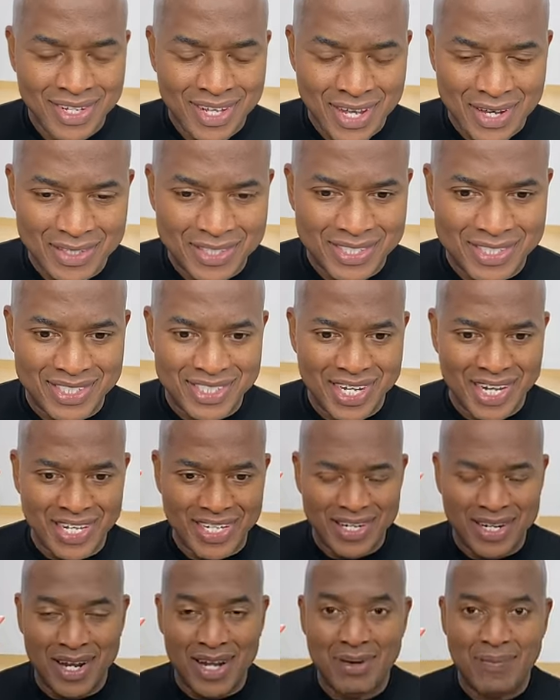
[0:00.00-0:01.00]
I'm just
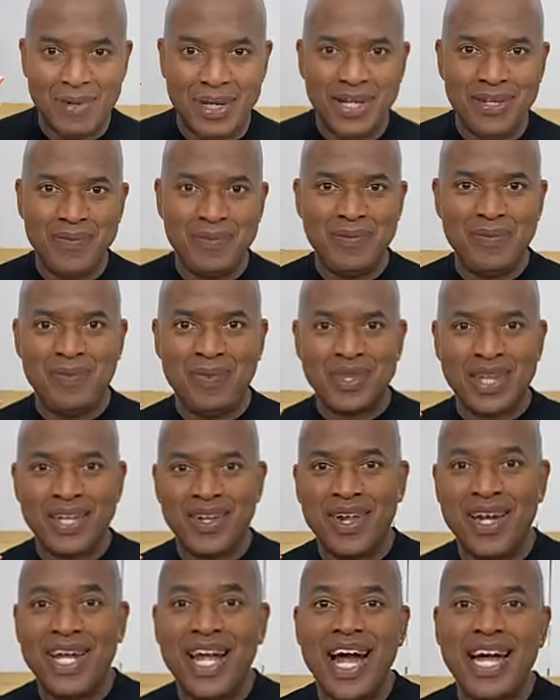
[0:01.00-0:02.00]
saying, you know what I mean?
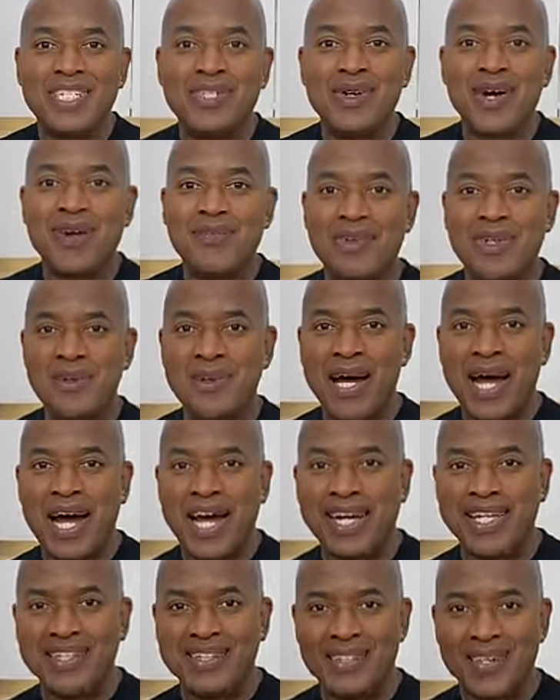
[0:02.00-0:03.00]
A lot of guys don't have cute
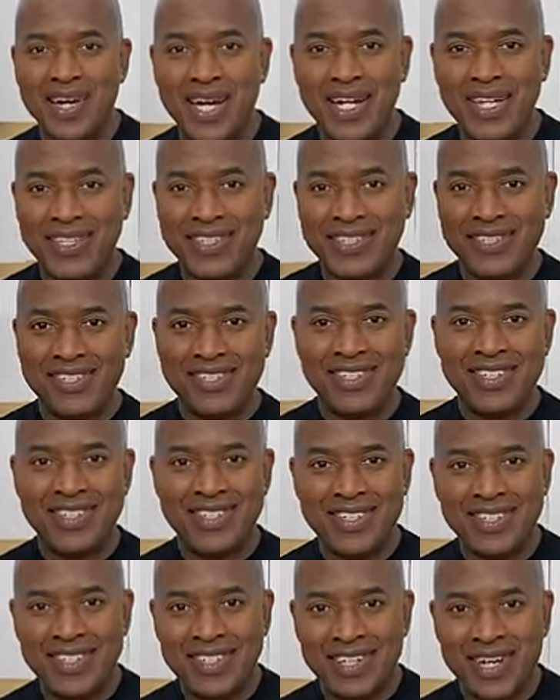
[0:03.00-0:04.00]
eyes, all right?
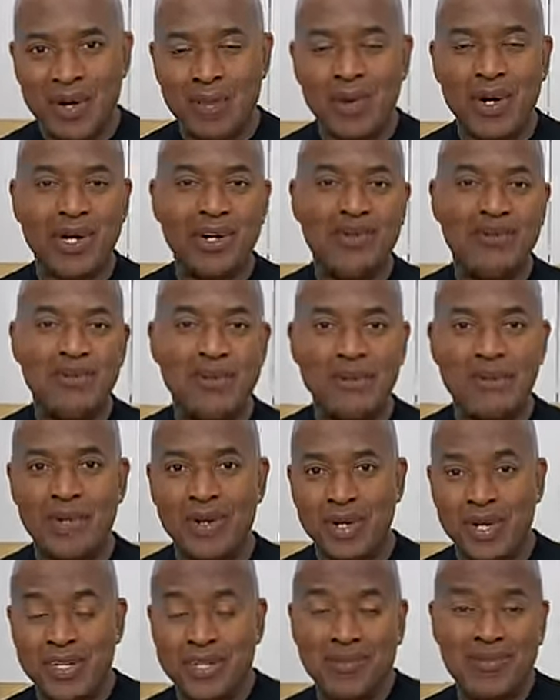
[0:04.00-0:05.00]
I'm one of the few,
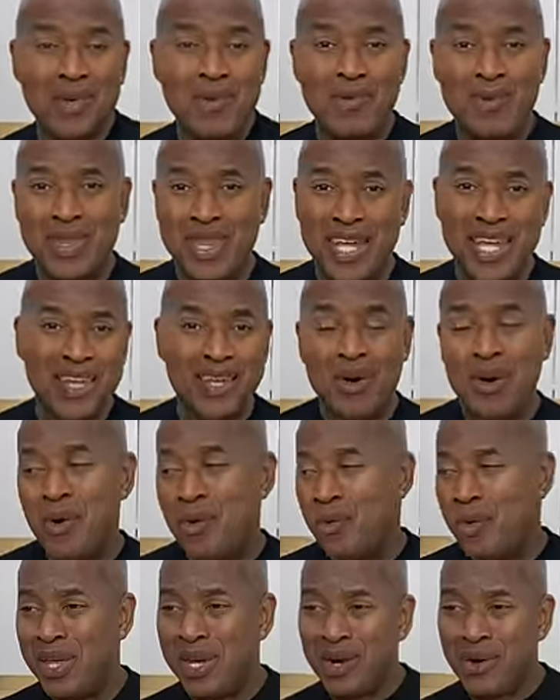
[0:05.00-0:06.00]
okay? So people think,
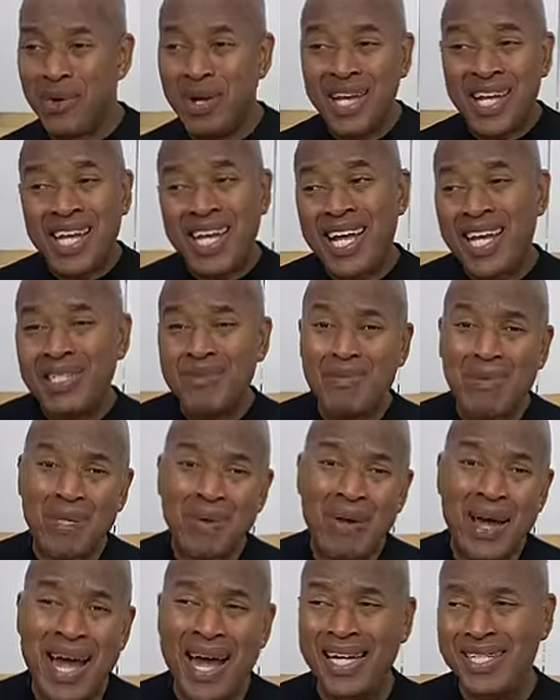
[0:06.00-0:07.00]
oh, you know, he has
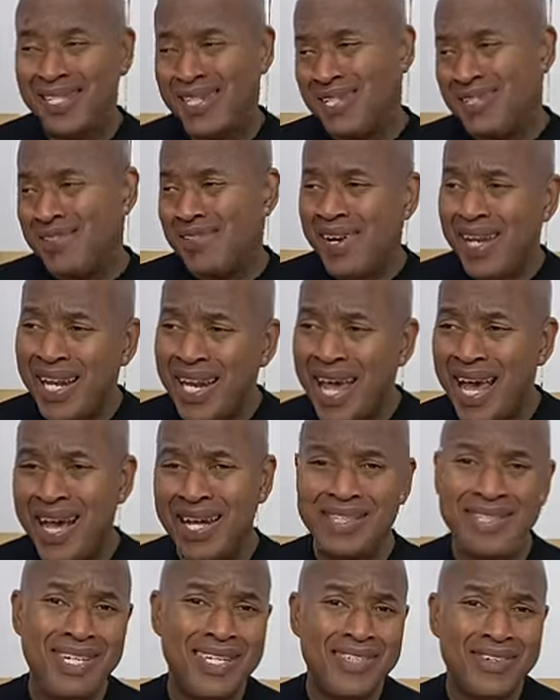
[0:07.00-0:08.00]
blue eyes, he has green
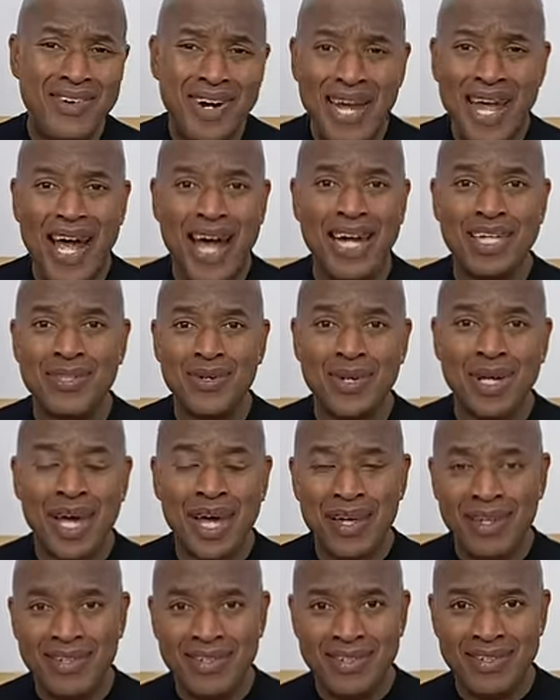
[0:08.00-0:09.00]
eyes, he has gray eyes,
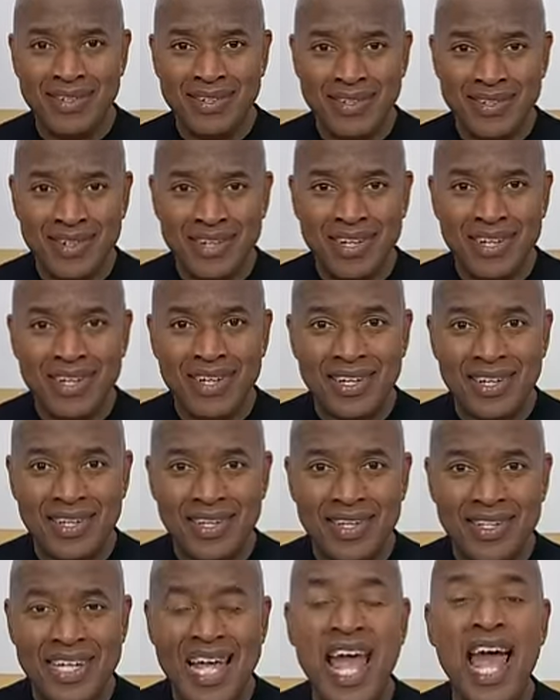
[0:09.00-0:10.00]
okay?
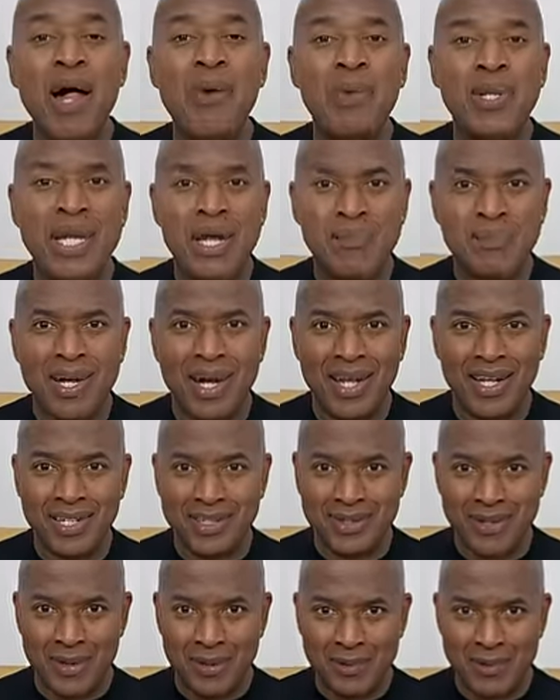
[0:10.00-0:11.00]
The hell with them
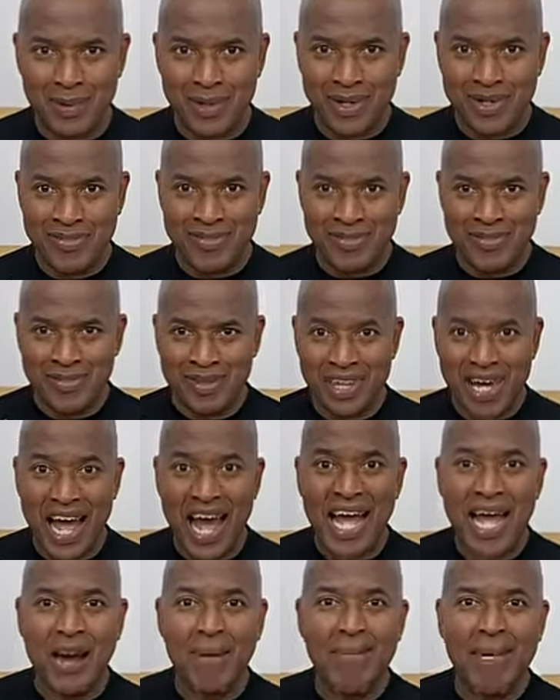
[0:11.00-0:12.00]
colors, homeboy.
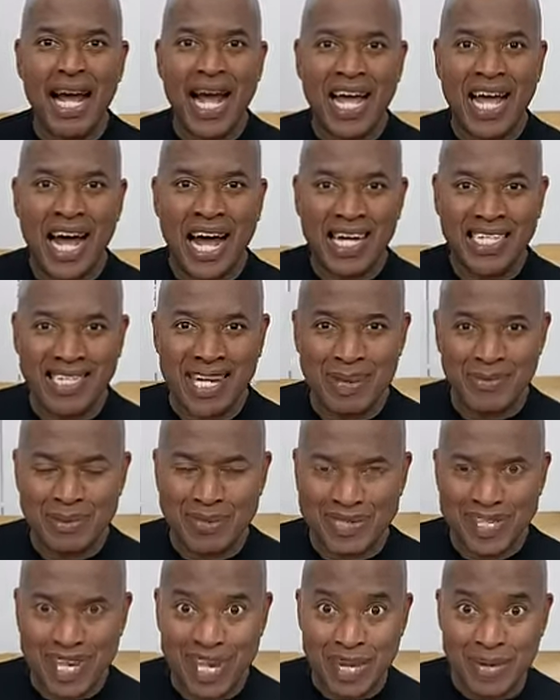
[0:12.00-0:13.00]
I got black eyes like my
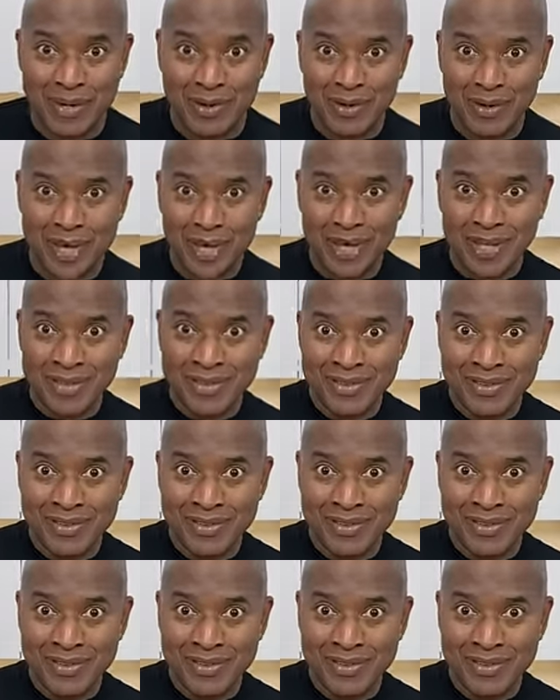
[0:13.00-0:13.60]
skin, okay?